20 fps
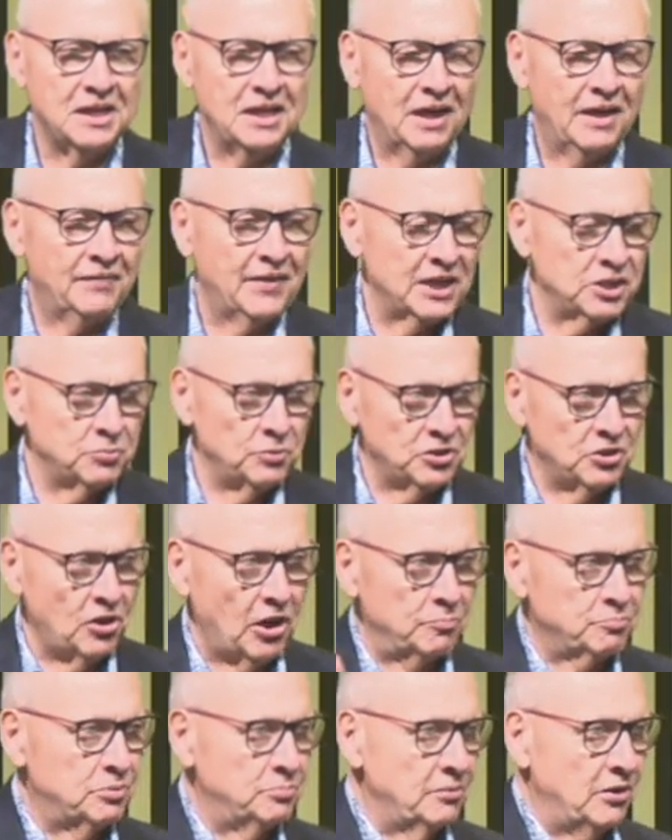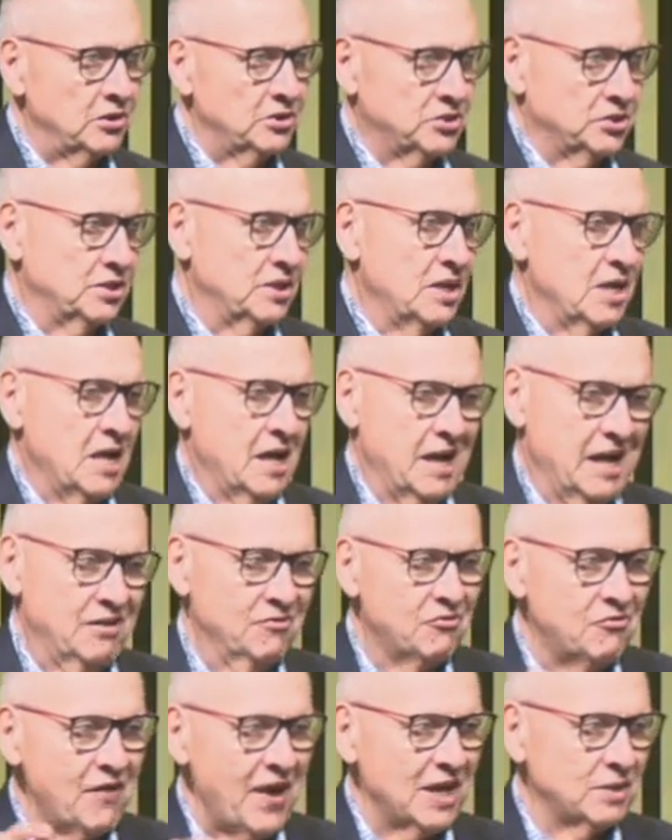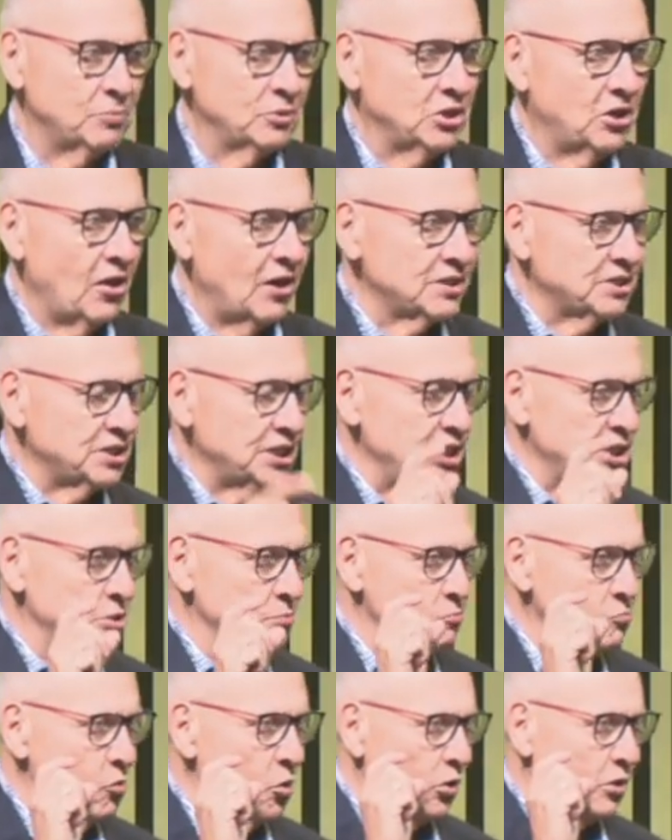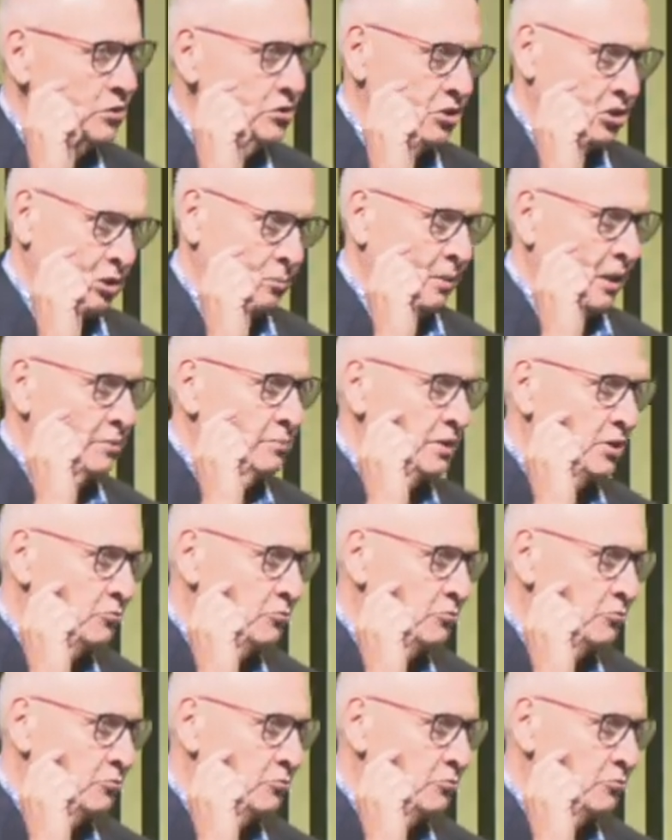And that's what God promotes. In fact, when God sees you more concerned about being